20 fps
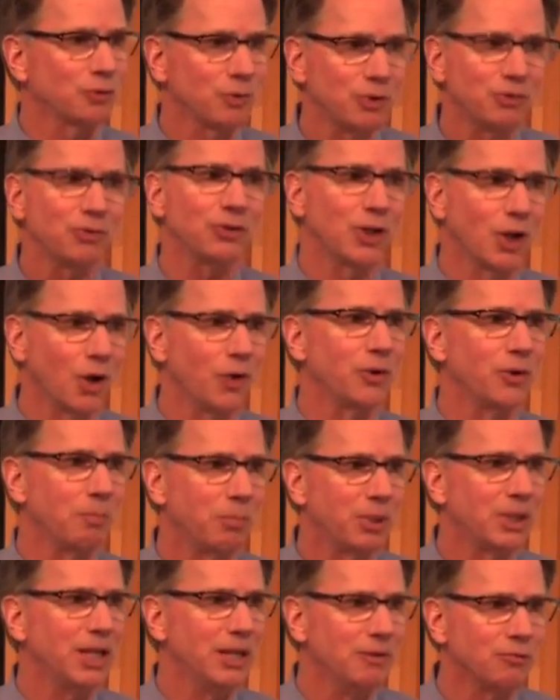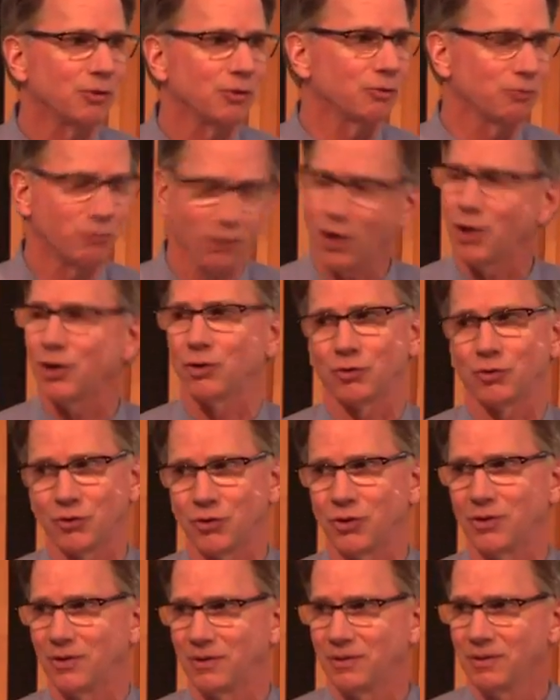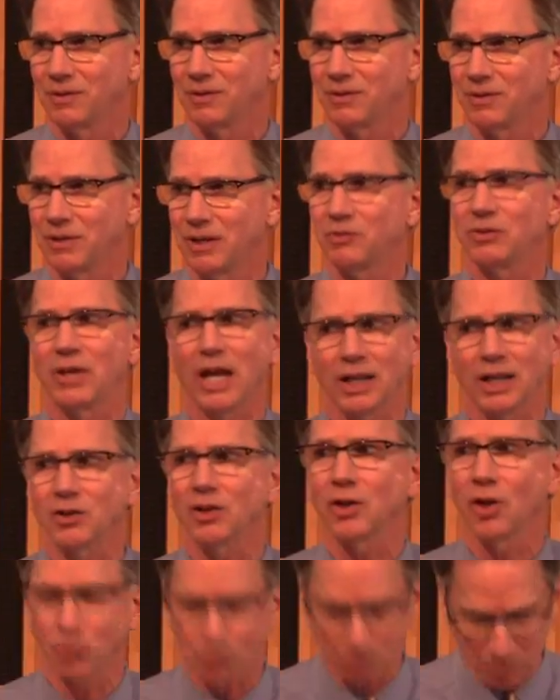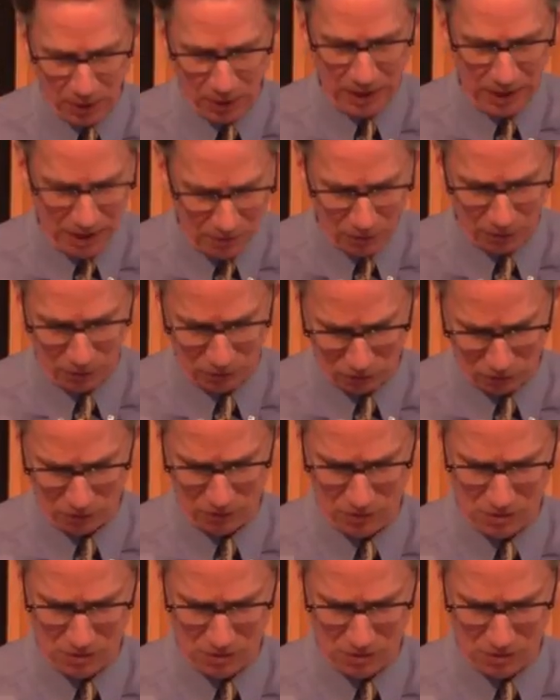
We should go to the believers first. Let's get to those believers.